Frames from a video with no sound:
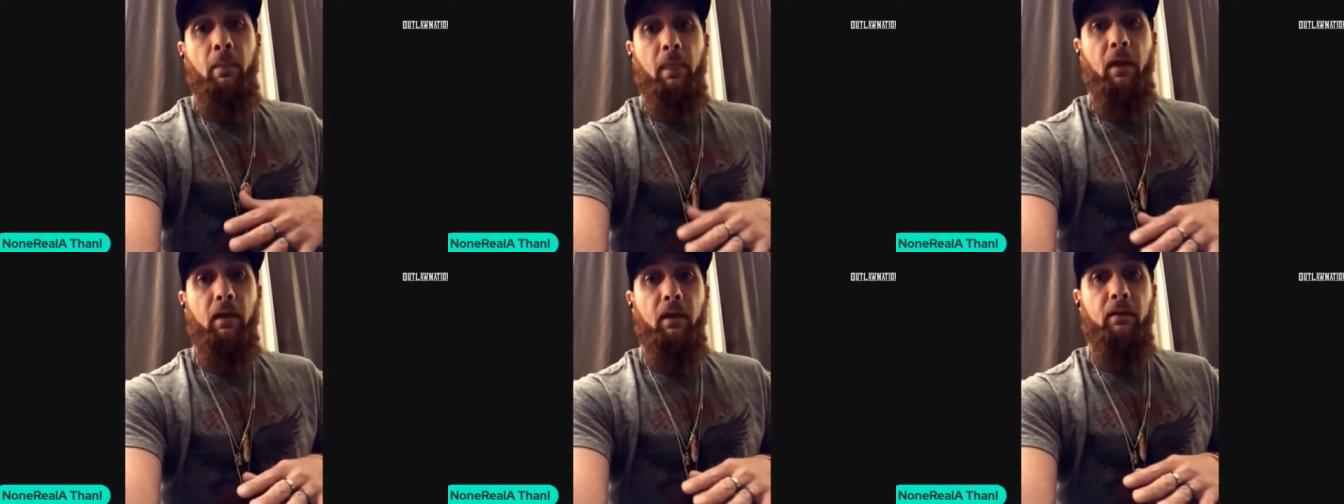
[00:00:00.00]

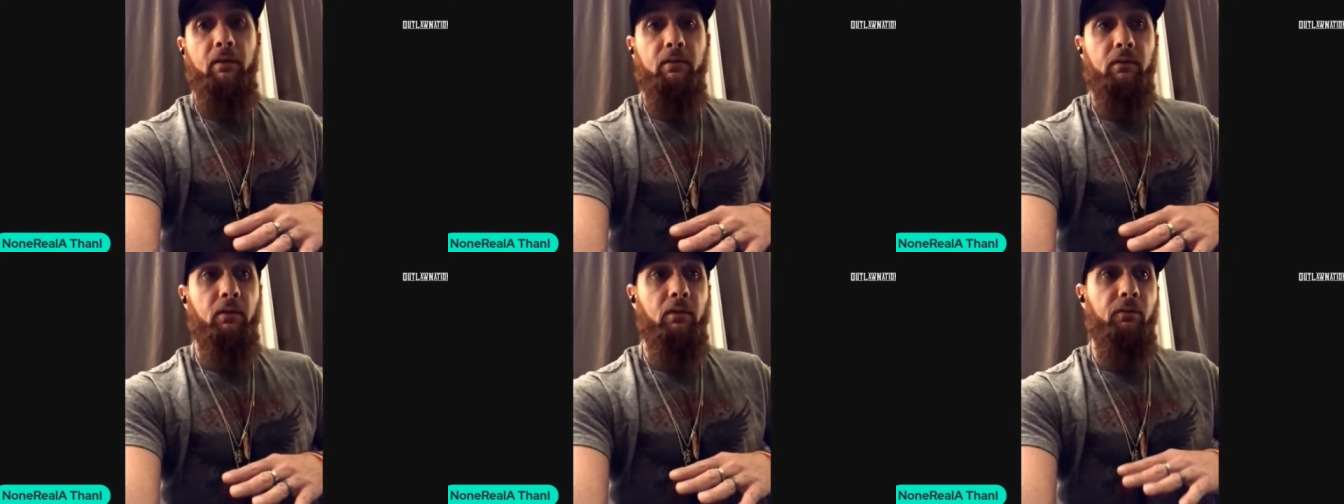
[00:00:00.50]
And
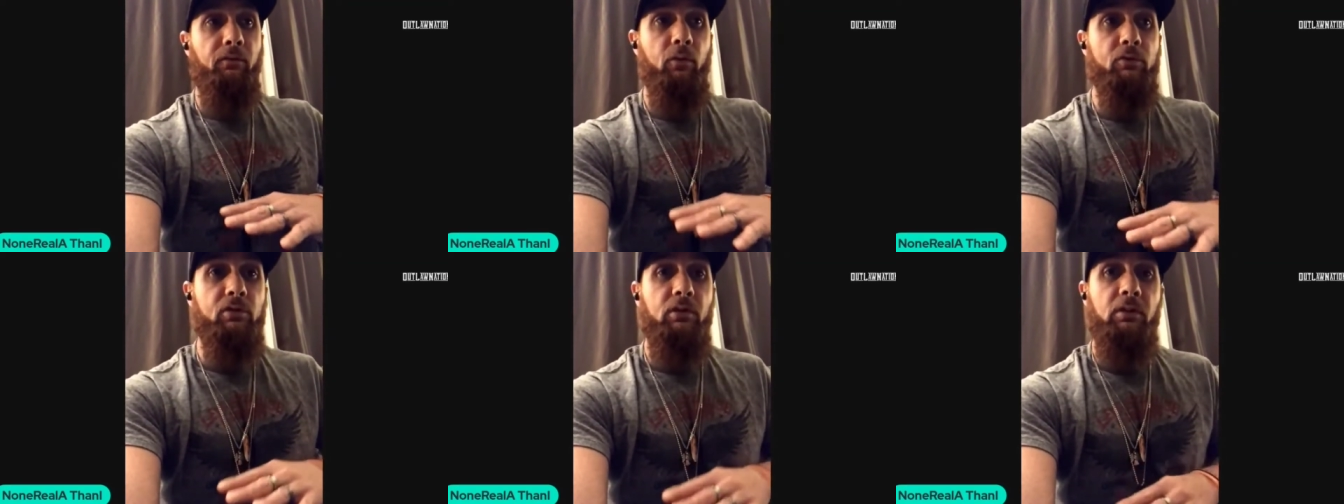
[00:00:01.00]

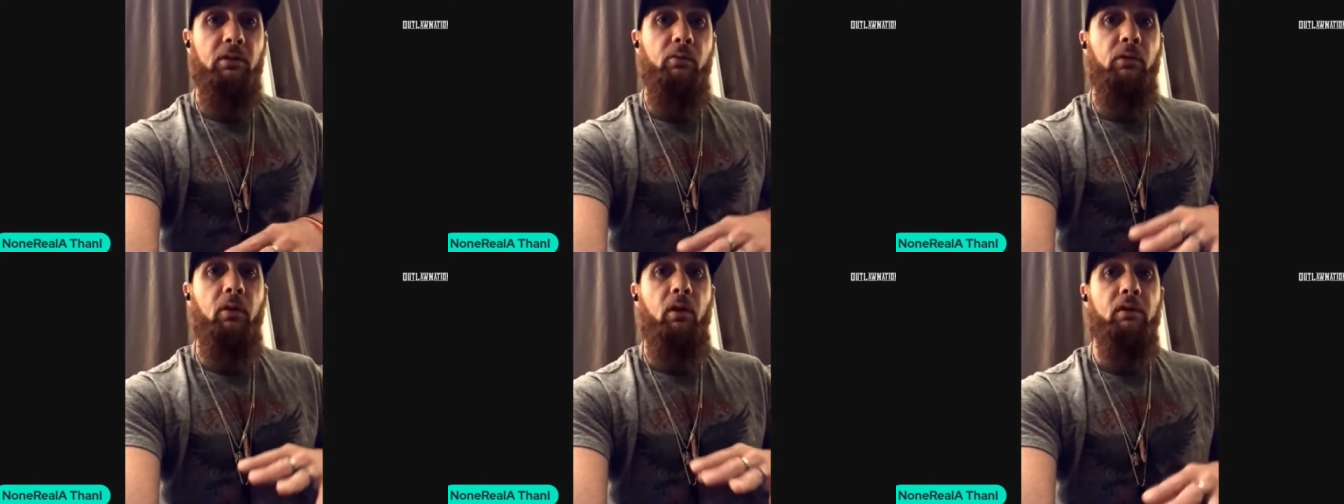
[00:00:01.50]
unfortunately,
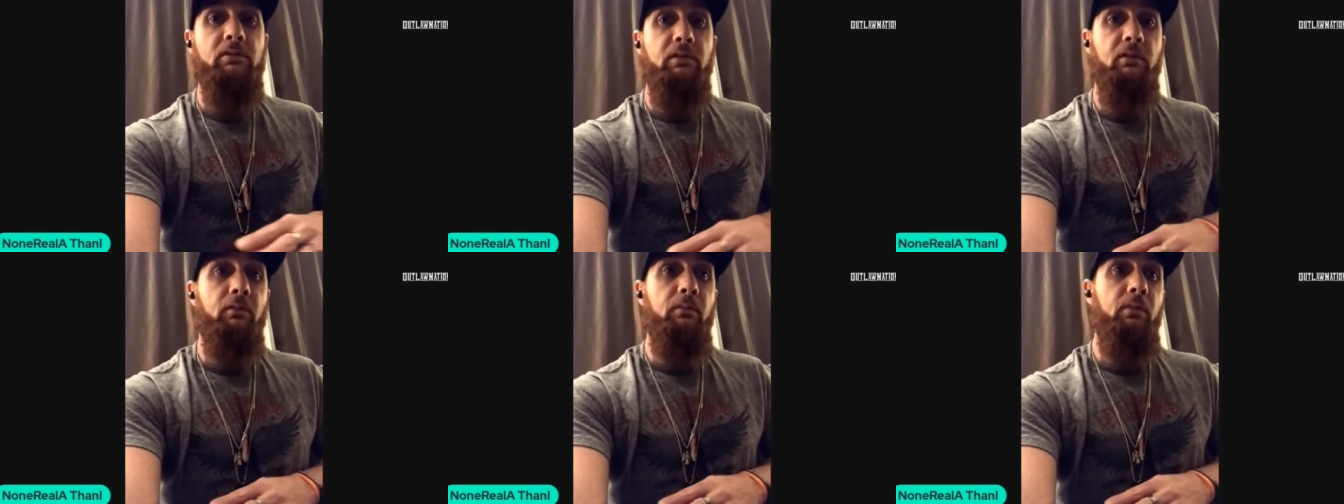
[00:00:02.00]
we lost
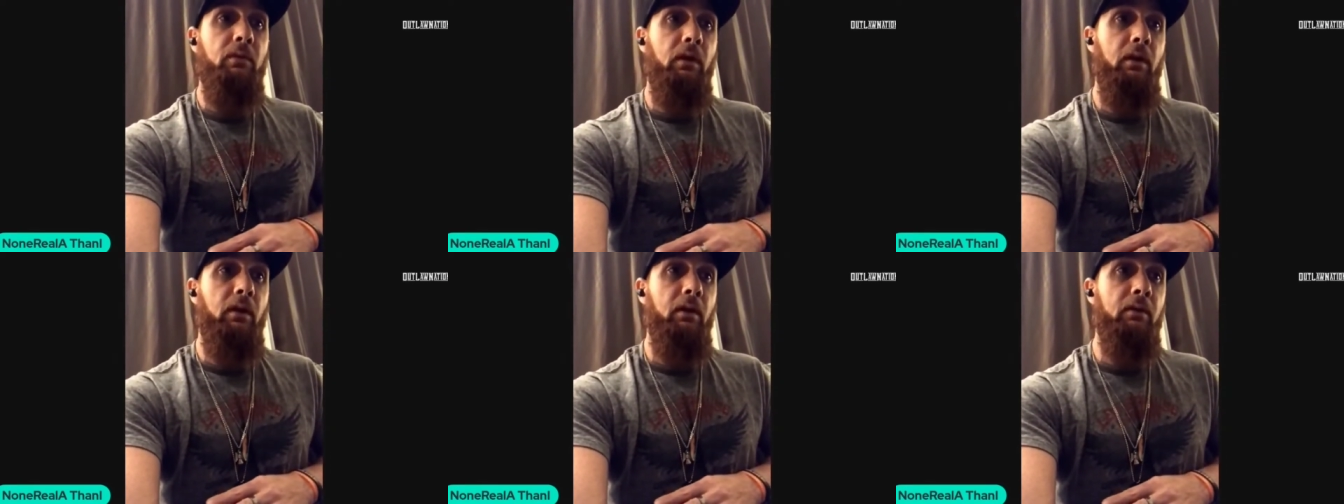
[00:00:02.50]
him.
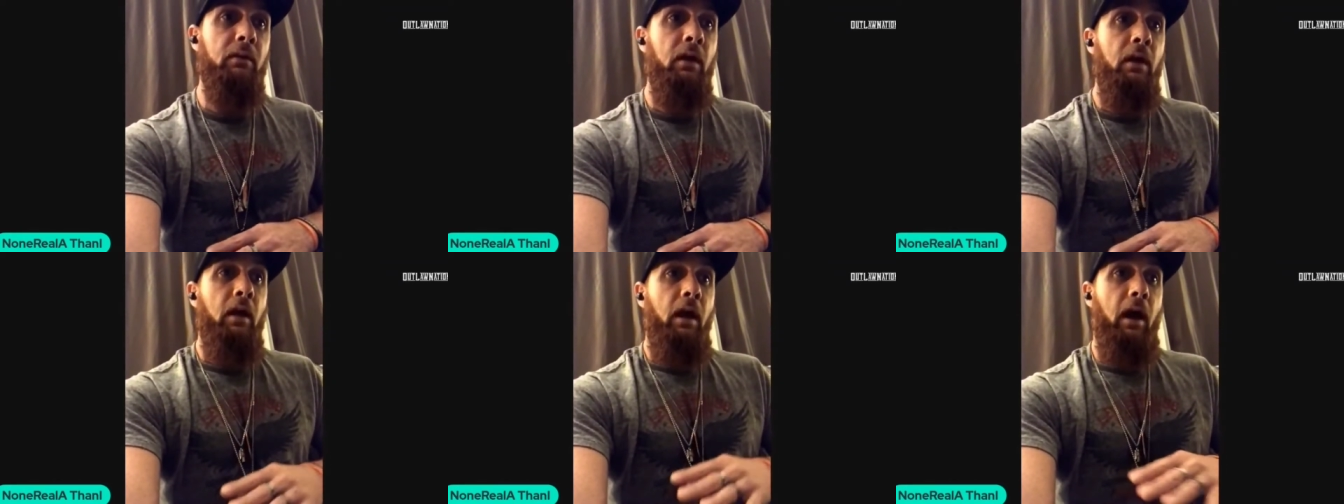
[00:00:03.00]
And
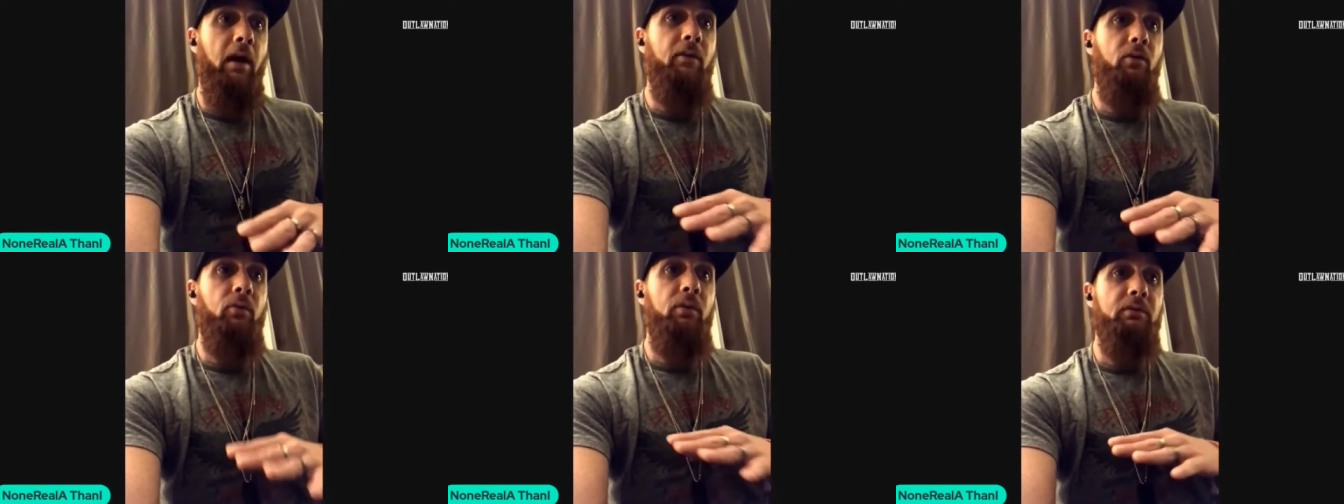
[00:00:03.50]
I
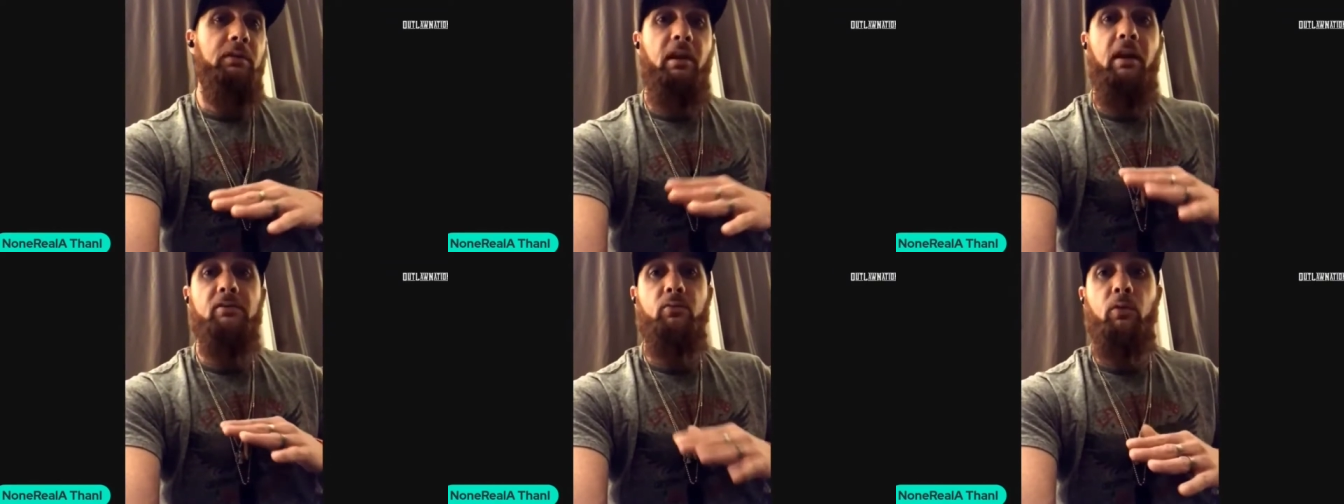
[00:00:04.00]
know in
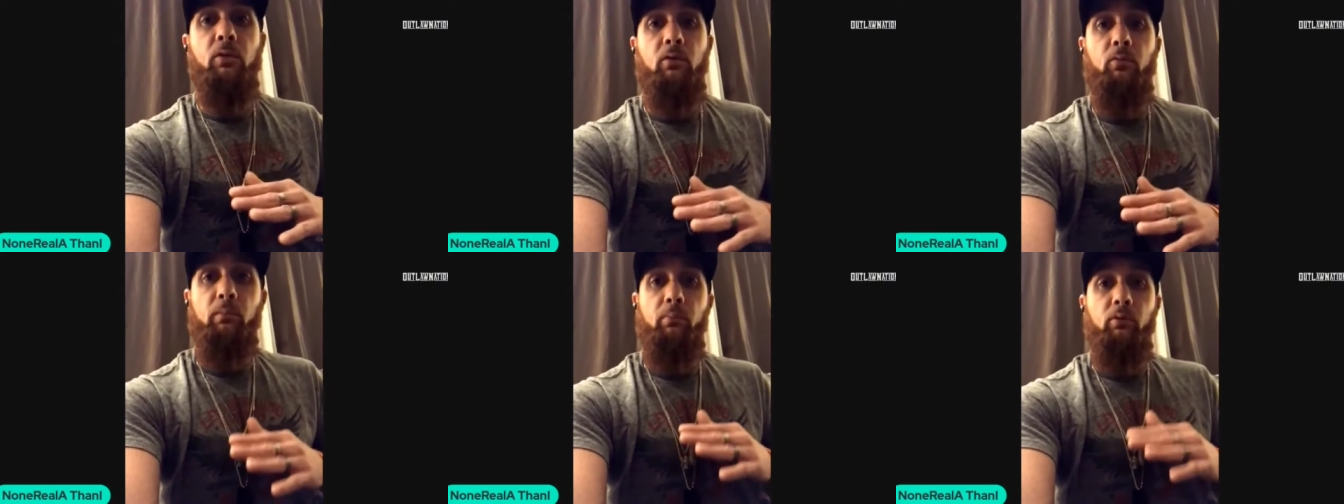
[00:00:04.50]
today's
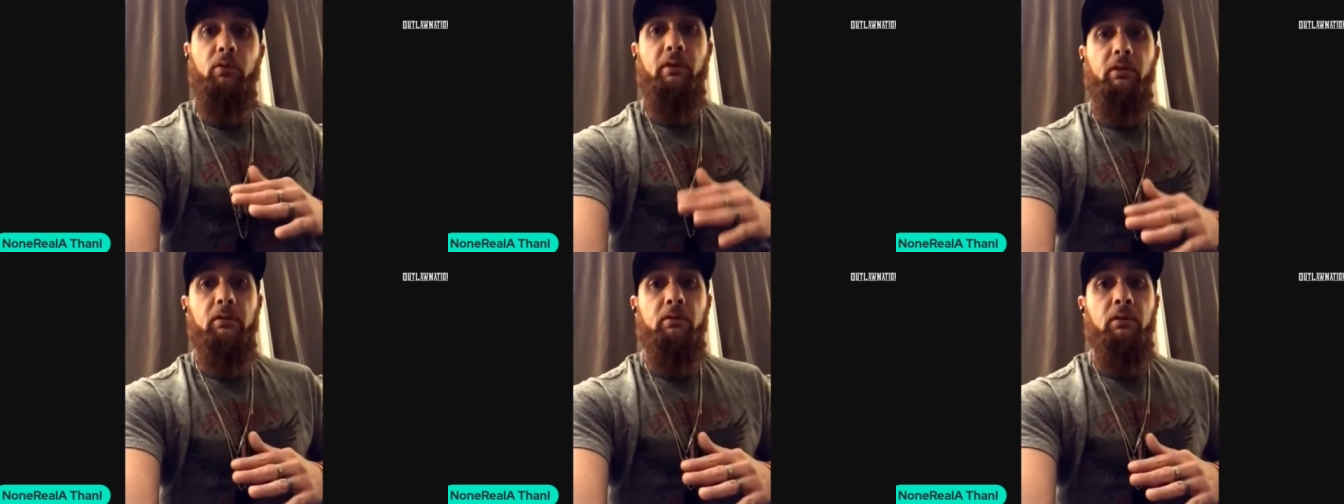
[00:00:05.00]
world with
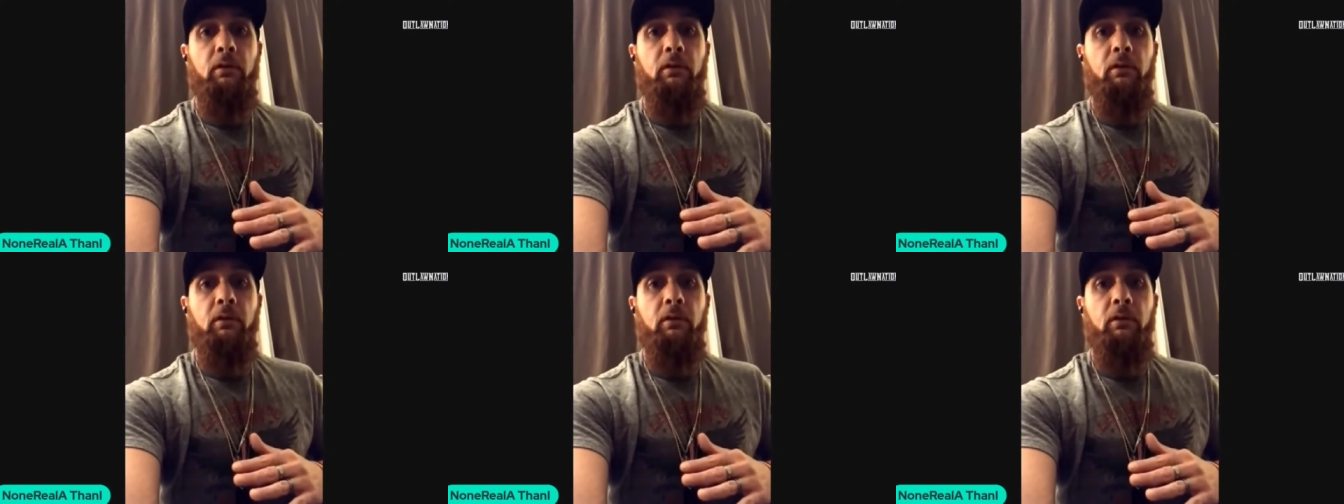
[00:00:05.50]
bullying